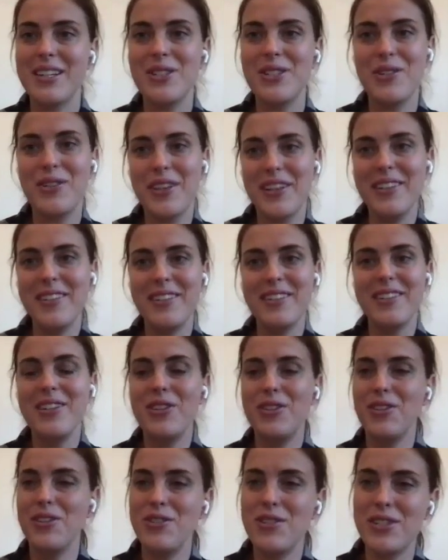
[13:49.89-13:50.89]
Because
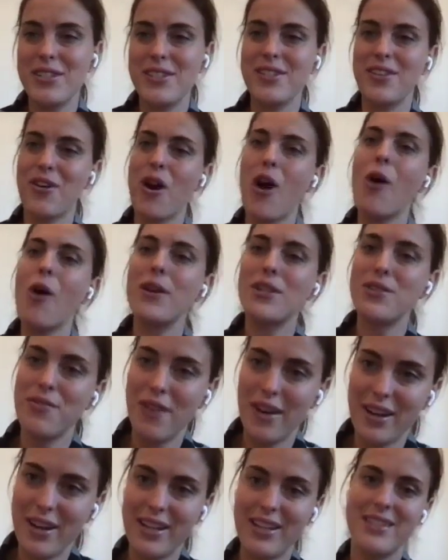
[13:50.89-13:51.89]
you just are
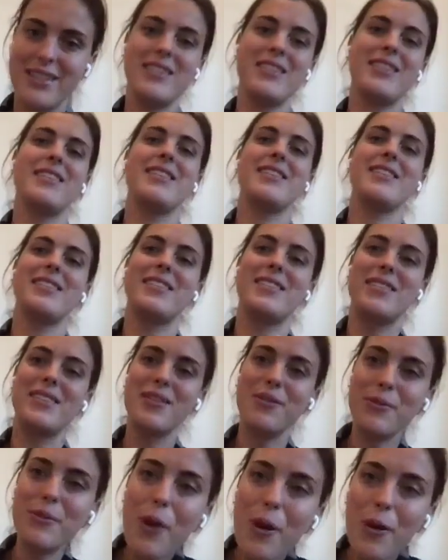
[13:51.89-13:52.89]
always running into
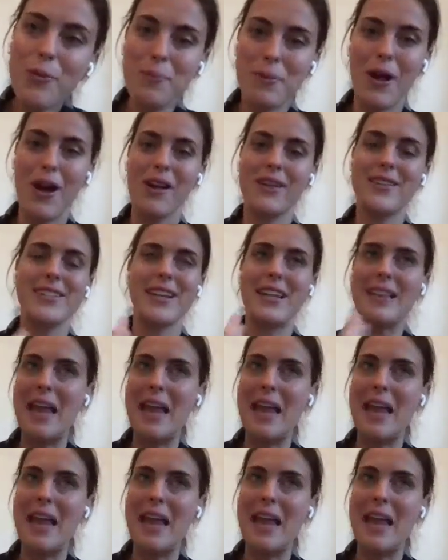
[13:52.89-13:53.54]
these roadblocks.